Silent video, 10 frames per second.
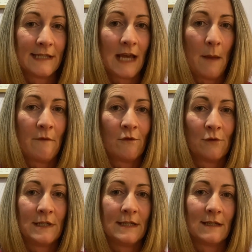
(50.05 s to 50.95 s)
type of
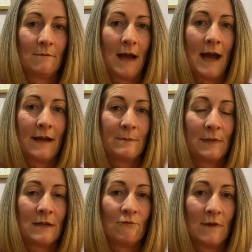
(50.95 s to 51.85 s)
autism had
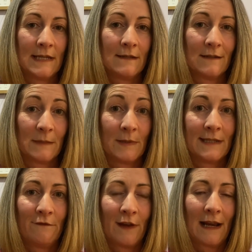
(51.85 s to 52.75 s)
been written
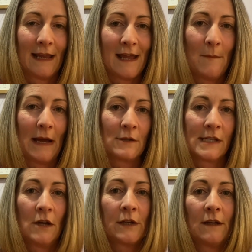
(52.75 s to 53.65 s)
specifically about
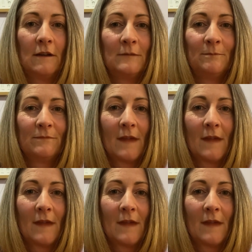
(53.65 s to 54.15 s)
our girl.